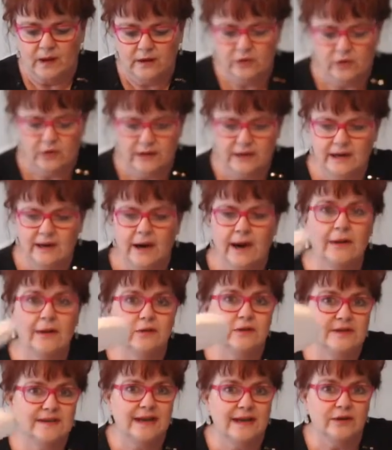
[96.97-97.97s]
You can
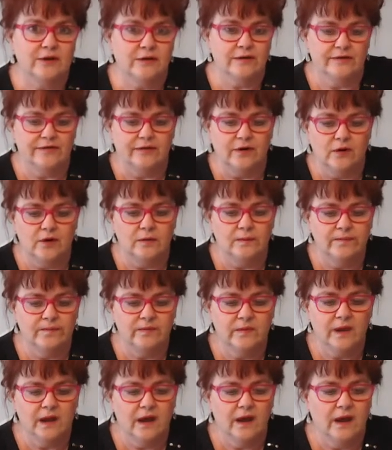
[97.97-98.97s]
either take your
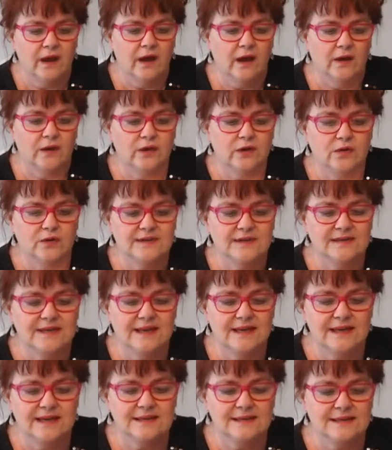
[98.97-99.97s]
foam, use
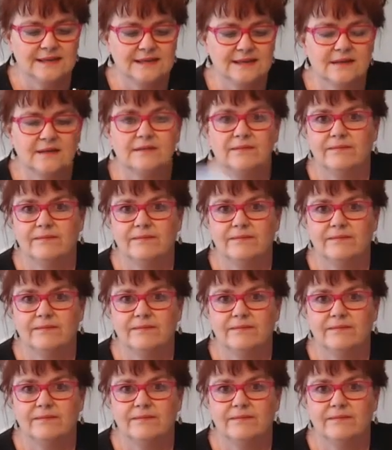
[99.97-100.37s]
this,